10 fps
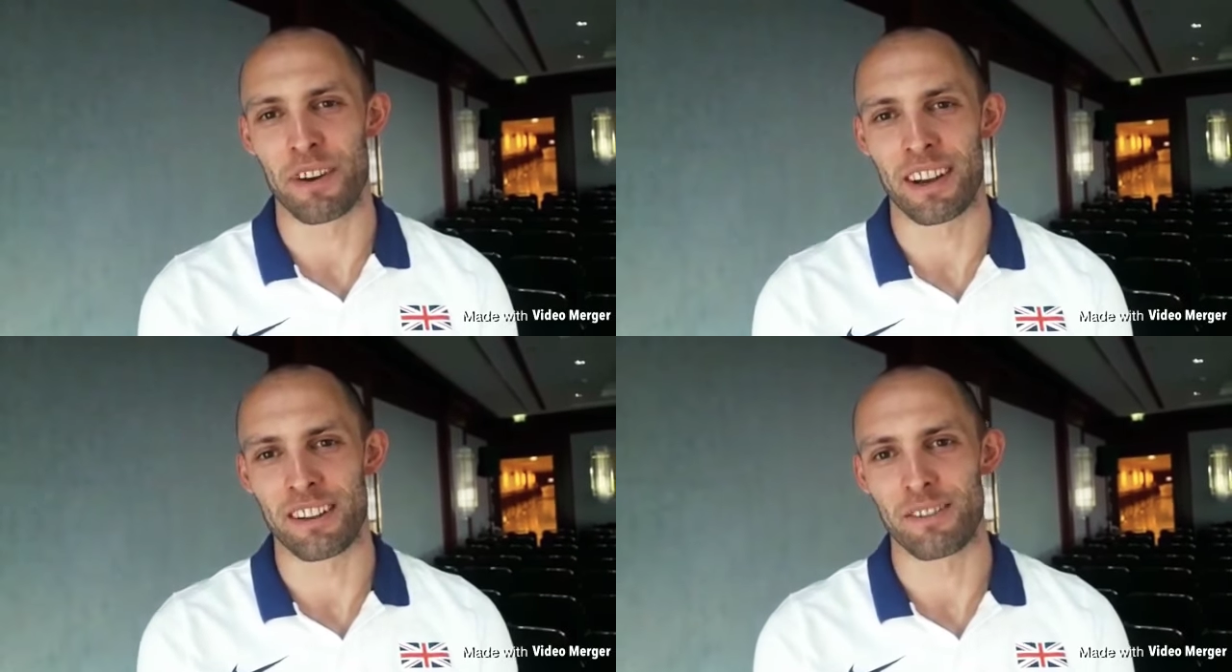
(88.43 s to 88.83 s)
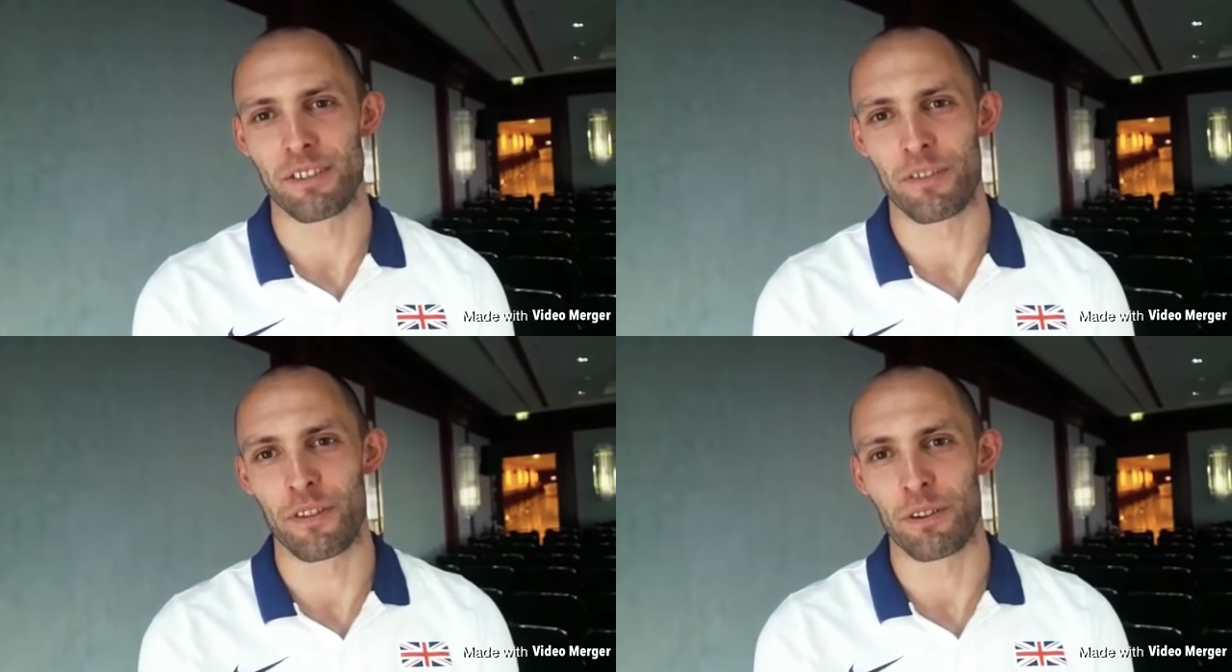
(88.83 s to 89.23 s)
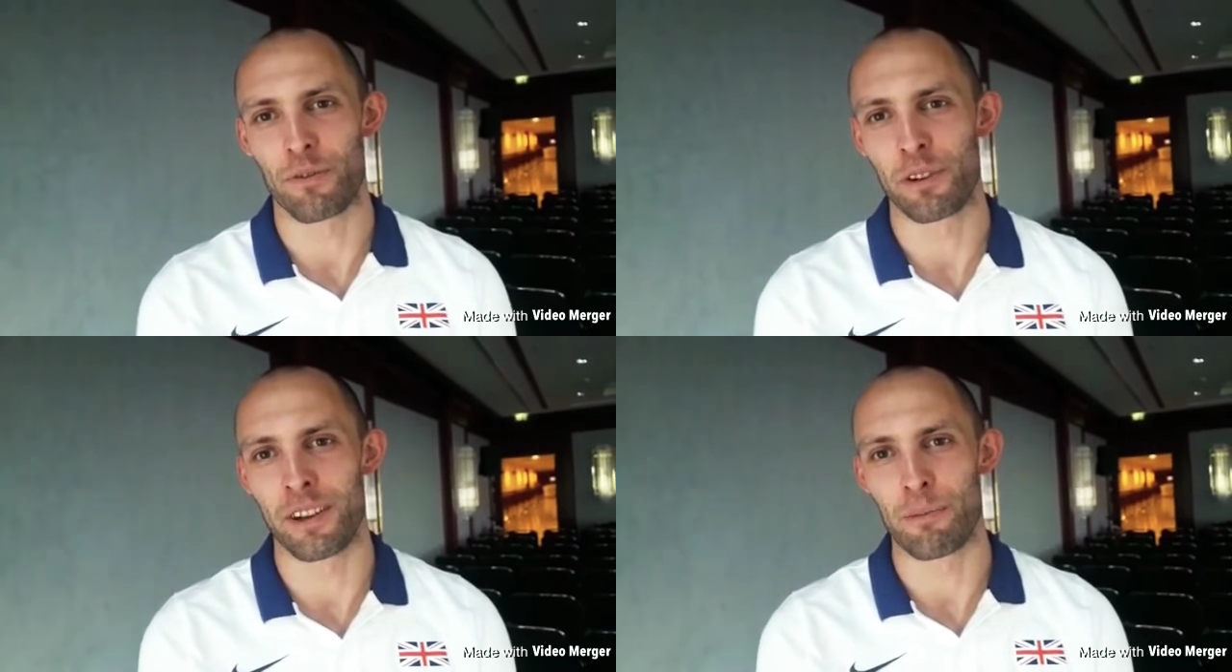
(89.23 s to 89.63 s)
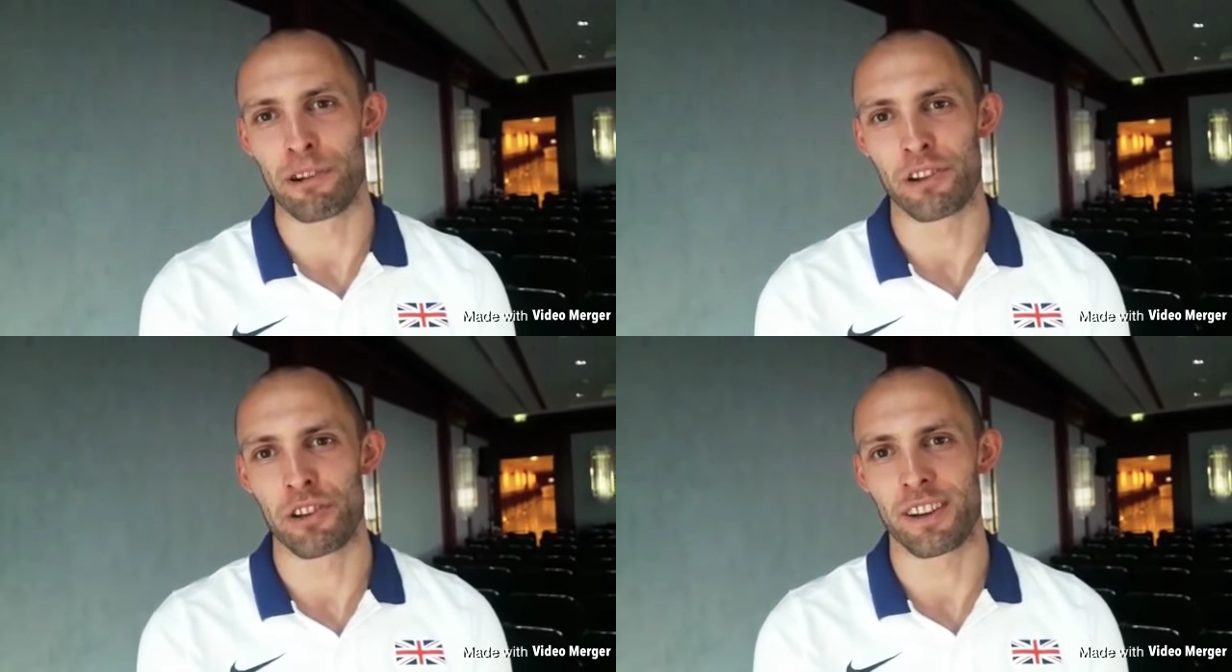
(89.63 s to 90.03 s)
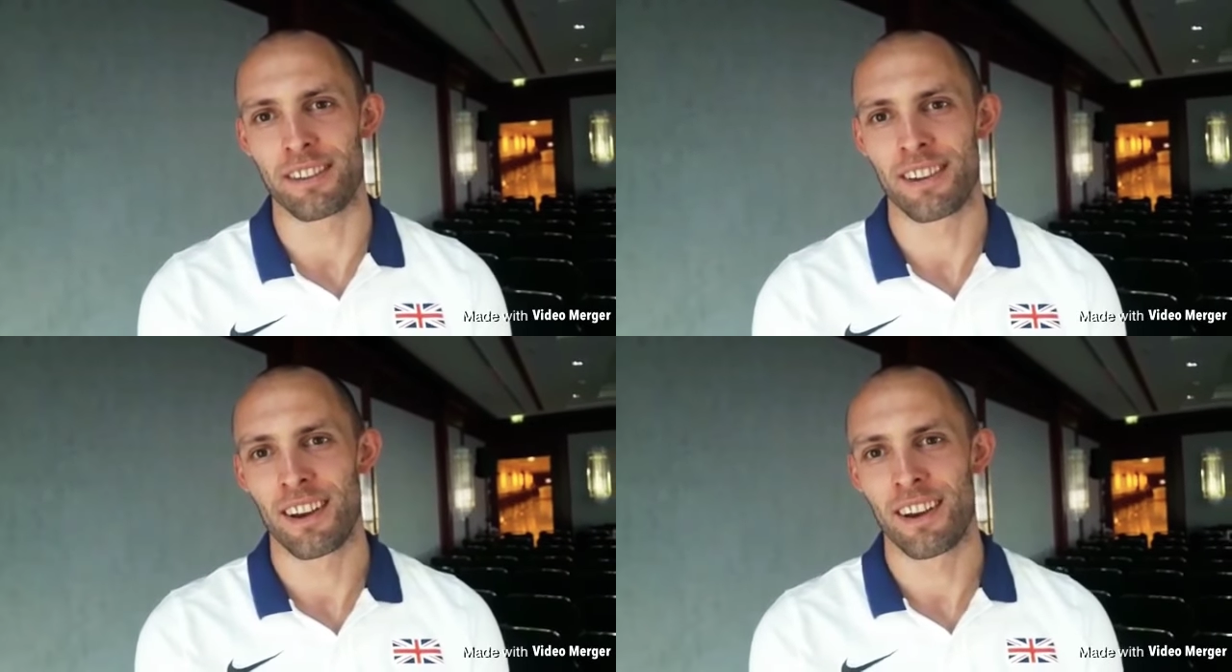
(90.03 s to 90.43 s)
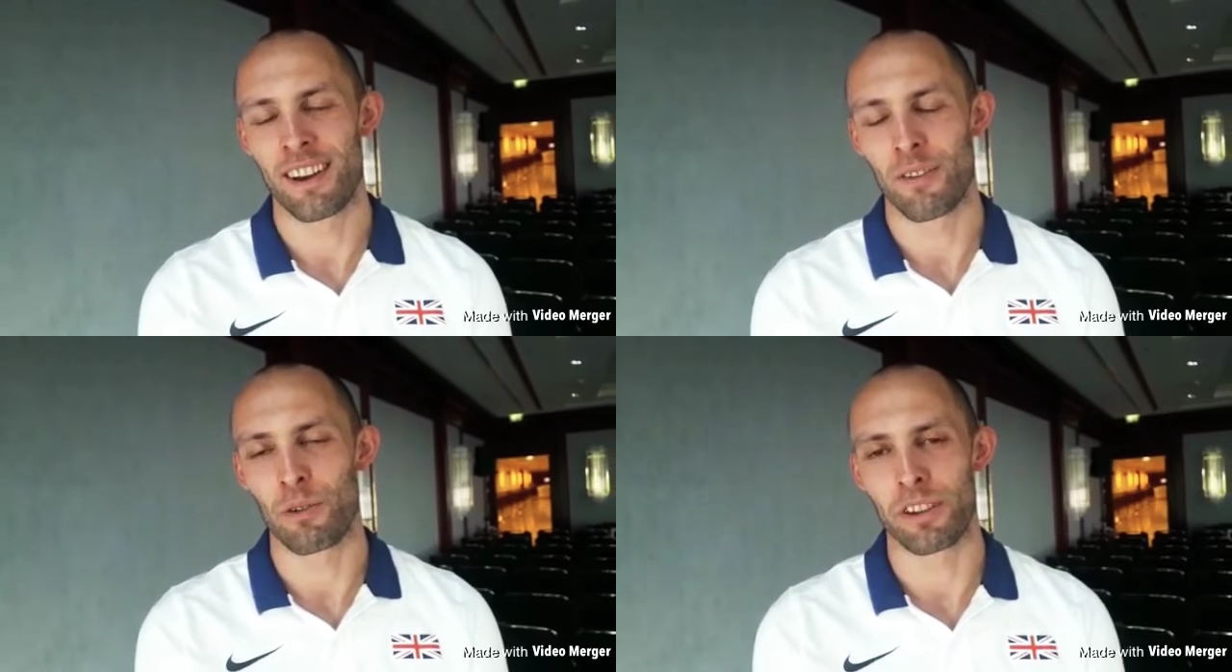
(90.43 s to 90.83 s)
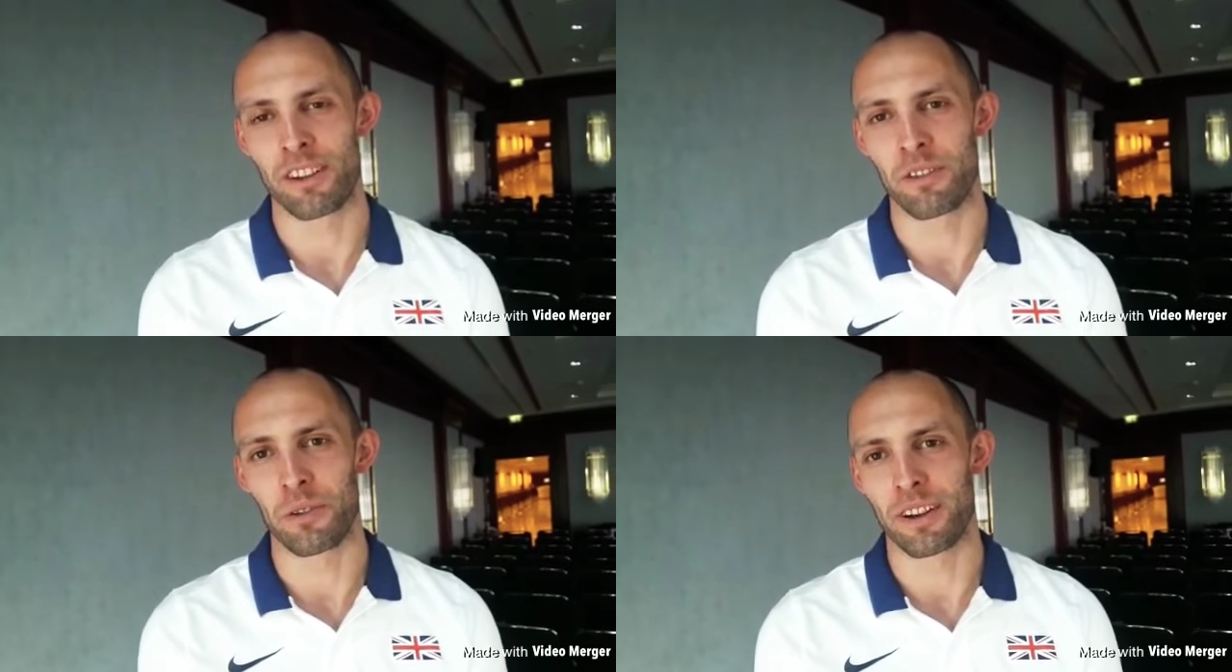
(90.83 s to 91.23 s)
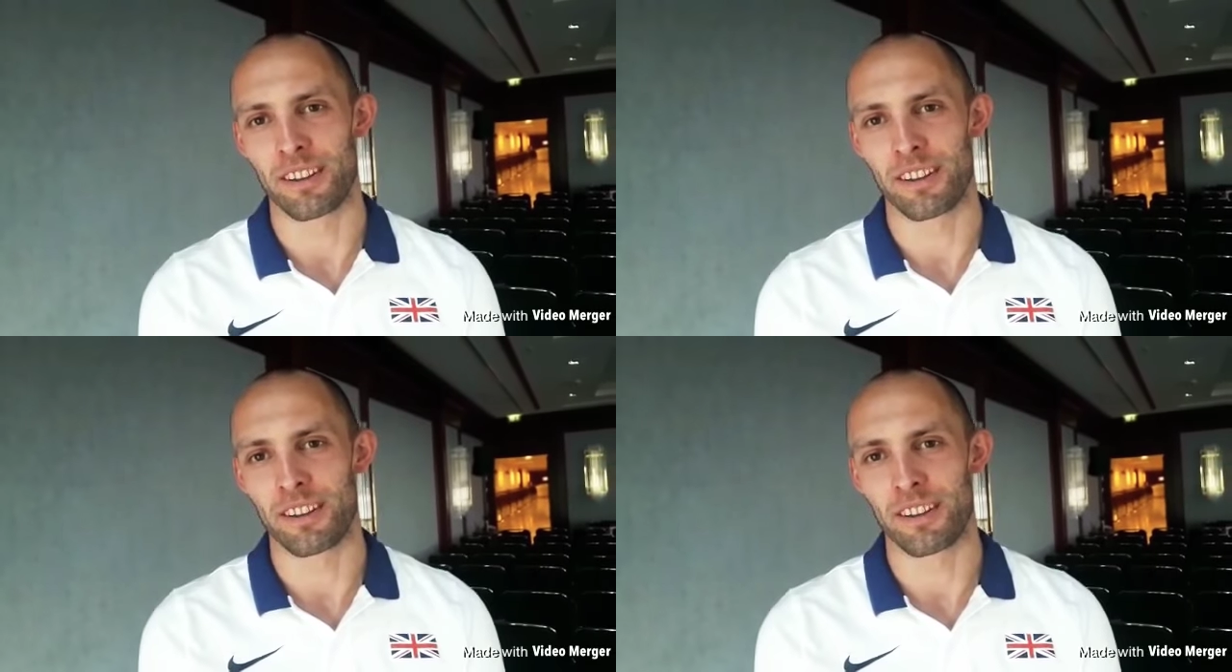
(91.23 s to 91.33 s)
I can you know fully appreciate what they're doing.